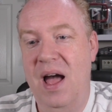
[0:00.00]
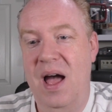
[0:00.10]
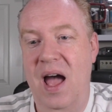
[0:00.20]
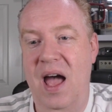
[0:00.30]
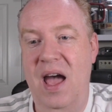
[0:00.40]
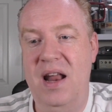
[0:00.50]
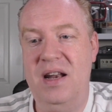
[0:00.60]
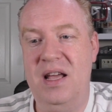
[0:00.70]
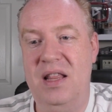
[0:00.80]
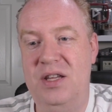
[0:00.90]

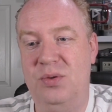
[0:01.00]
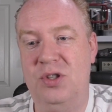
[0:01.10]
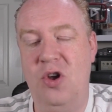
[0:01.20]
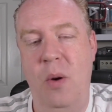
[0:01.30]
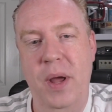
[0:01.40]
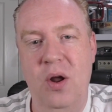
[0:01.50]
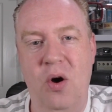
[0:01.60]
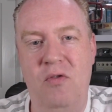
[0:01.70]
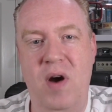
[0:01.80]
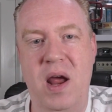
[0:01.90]
And this was the comment
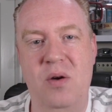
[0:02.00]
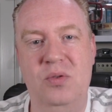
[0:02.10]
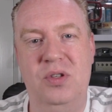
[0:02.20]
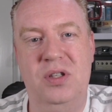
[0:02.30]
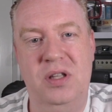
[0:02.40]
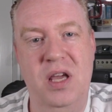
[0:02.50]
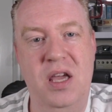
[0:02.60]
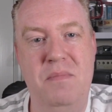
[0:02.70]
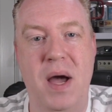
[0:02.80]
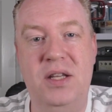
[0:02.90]
around
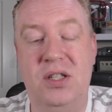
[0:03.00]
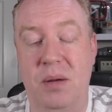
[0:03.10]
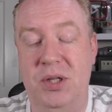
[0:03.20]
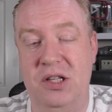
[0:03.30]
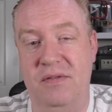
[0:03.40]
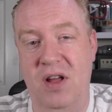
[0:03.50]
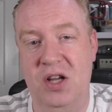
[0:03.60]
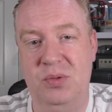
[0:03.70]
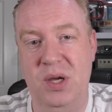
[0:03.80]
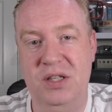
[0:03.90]
the main subject of
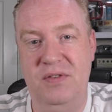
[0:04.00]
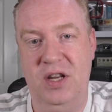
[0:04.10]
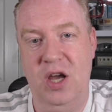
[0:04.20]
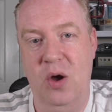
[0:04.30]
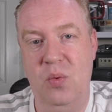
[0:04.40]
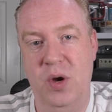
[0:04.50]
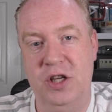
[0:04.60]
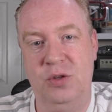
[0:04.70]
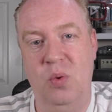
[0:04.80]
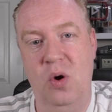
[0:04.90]
last week's video,
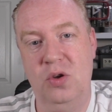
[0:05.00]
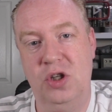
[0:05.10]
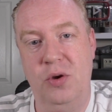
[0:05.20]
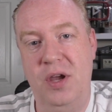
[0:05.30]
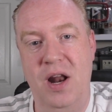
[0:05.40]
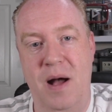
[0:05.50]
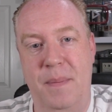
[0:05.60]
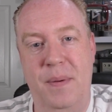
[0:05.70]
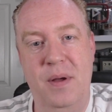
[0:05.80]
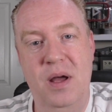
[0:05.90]
which was looking
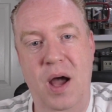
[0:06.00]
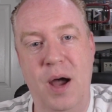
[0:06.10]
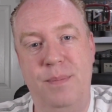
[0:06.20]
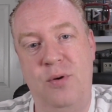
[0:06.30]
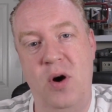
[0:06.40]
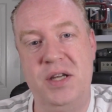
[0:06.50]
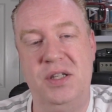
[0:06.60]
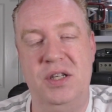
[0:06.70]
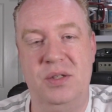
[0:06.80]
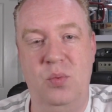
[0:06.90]
up
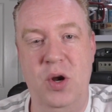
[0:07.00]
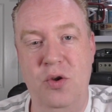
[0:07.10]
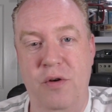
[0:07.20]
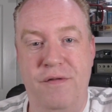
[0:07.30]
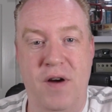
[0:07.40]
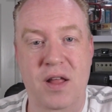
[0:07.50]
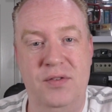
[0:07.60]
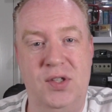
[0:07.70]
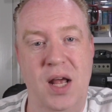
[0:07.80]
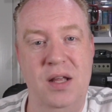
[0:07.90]
prices when you're in front
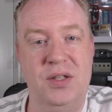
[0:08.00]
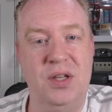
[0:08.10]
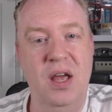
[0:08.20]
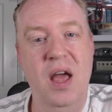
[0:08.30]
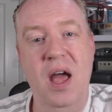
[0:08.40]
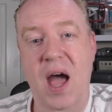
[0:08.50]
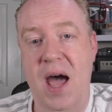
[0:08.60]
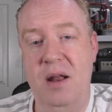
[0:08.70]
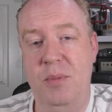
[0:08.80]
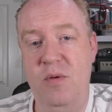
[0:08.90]
of sellers
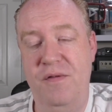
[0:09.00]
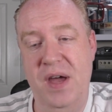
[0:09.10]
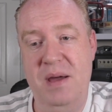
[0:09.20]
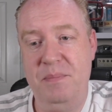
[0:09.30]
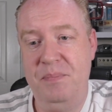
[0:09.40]
at the boot fair.